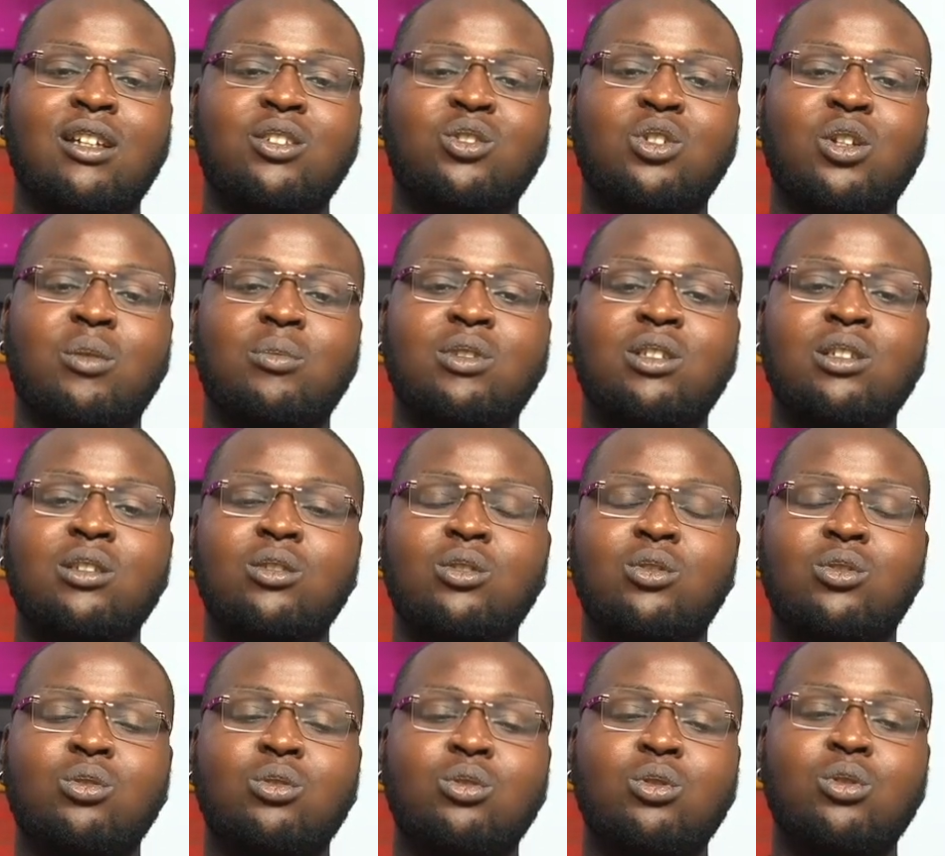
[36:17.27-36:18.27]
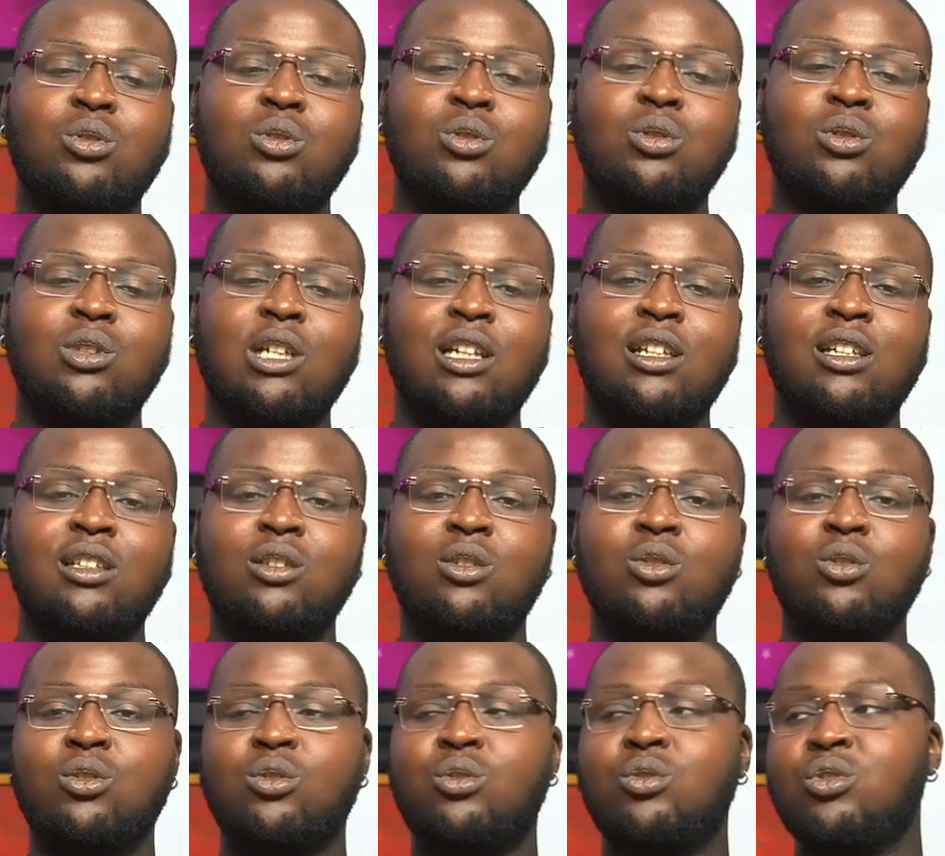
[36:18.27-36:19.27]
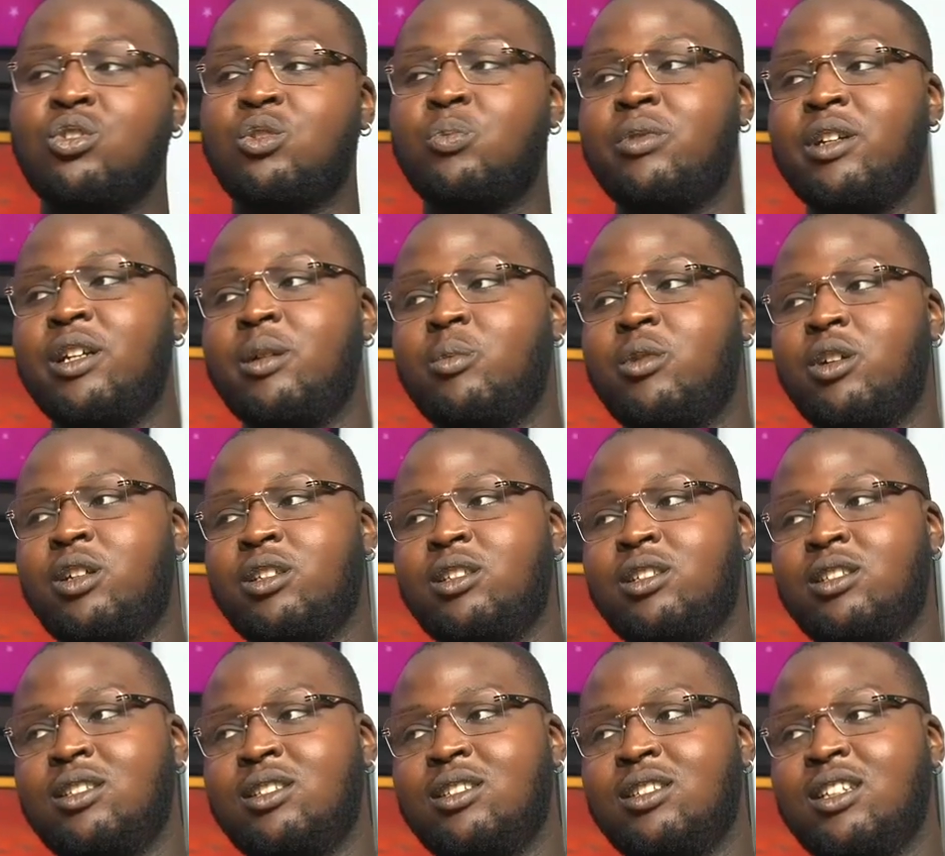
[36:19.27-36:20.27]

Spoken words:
something to use, an excuse to spray money.